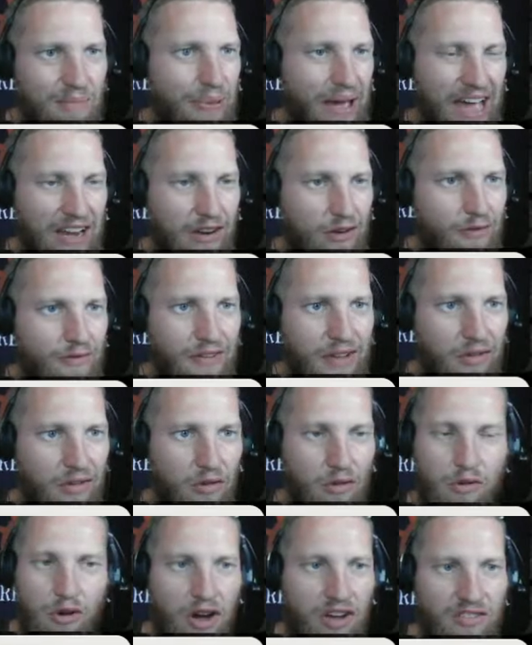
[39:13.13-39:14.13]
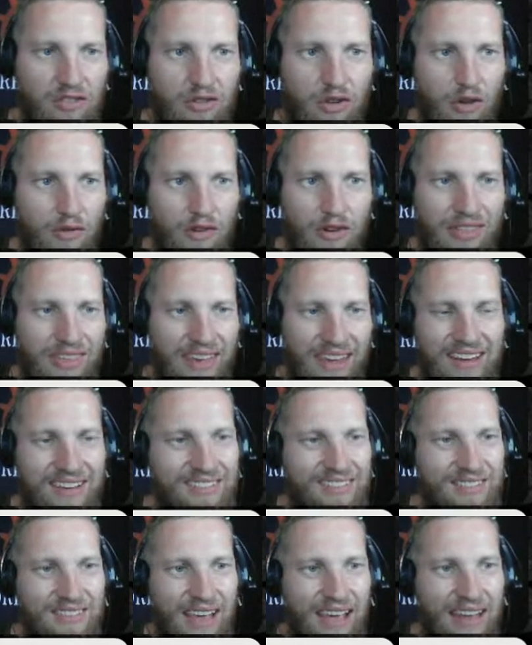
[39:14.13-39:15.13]
battlefield crossover
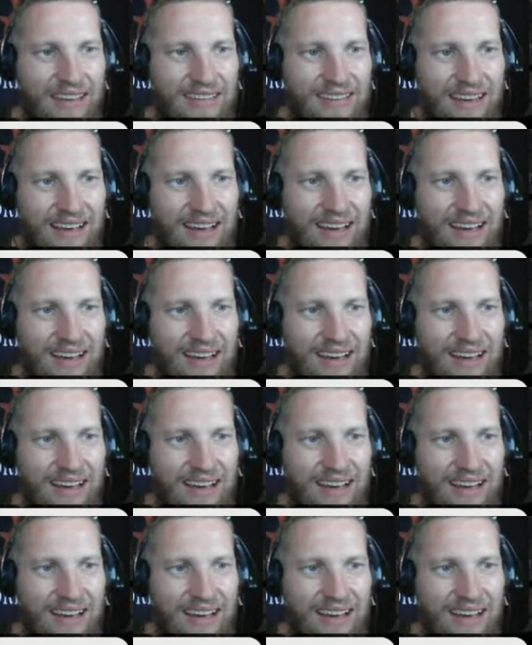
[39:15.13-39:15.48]
things that